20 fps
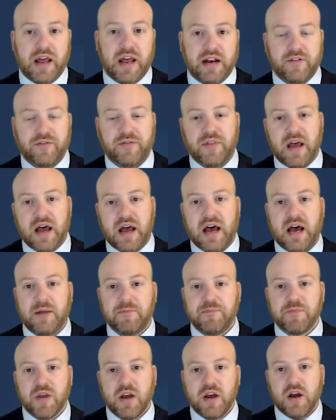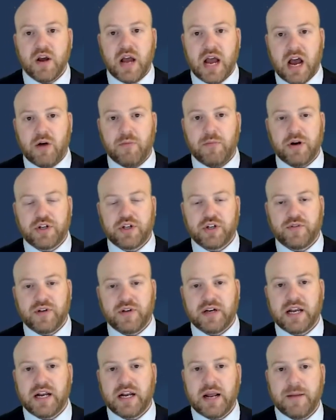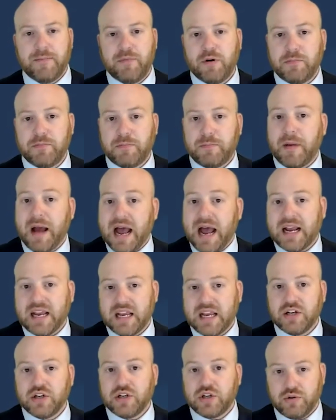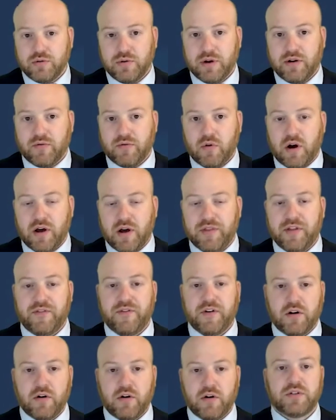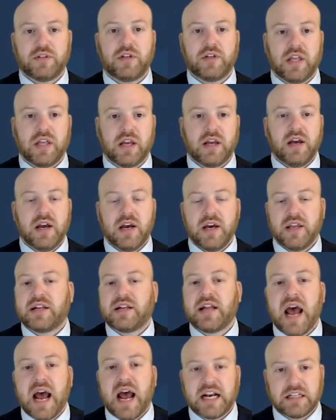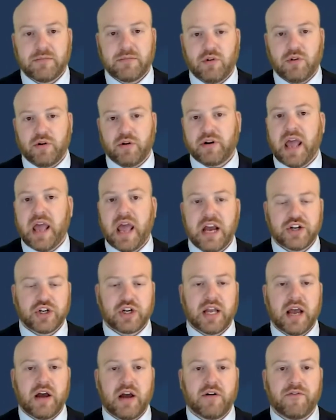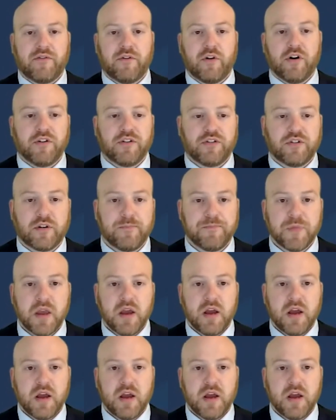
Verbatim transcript: And if not, how much of it can I put back into a Roth if it goes to the, the taxable or cash account first?